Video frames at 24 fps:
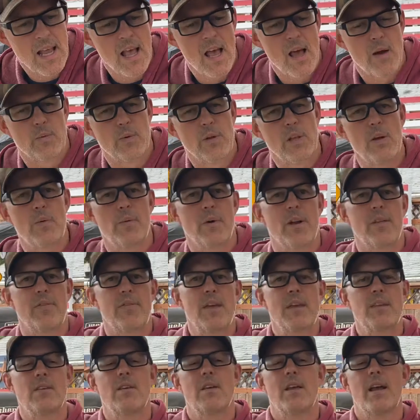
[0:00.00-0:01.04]
really want to
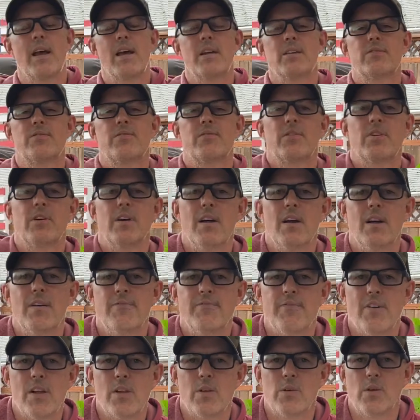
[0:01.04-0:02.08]
thank you guys for
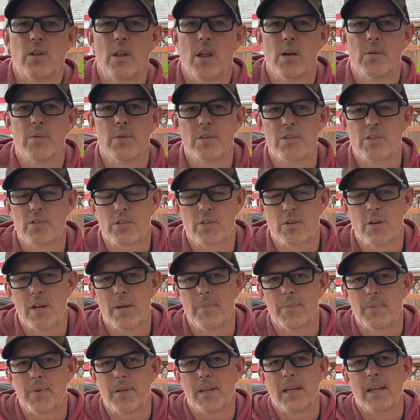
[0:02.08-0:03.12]
following along with this
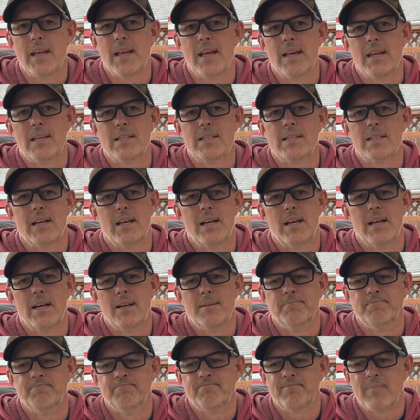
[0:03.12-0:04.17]
trip. And
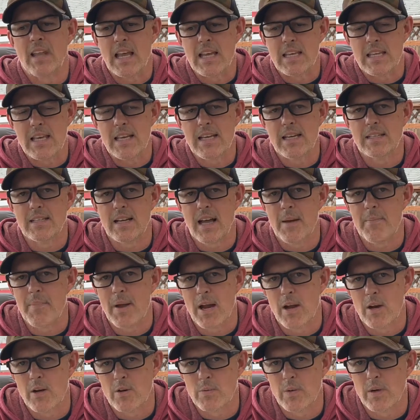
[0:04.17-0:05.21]
again, I'm
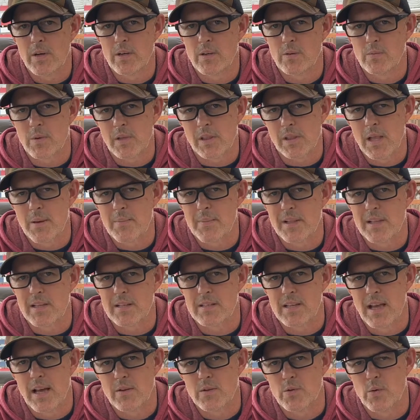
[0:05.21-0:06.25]
Aaron Ritter with
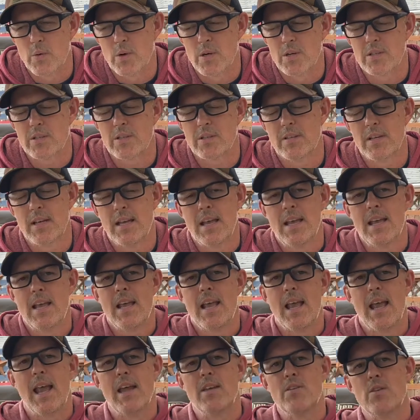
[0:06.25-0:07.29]
Limitless Outdoors,
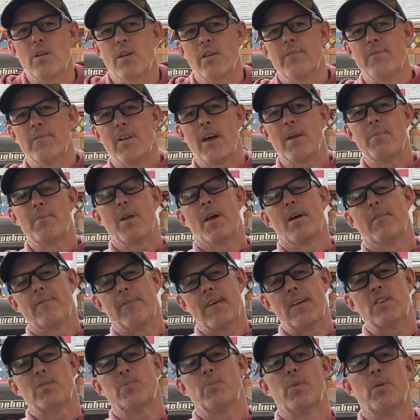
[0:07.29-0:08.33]
and you can find me on
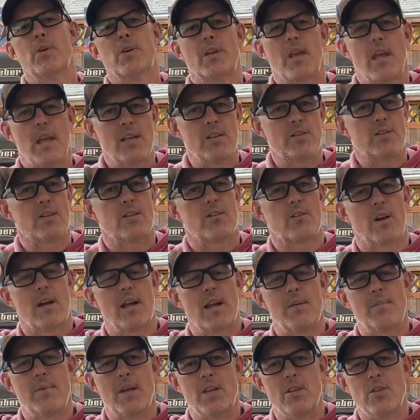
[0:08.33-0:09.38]
Facebook,
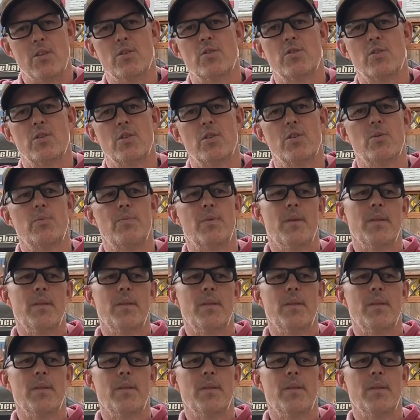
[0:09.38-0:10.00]
Instagram, and YouTube.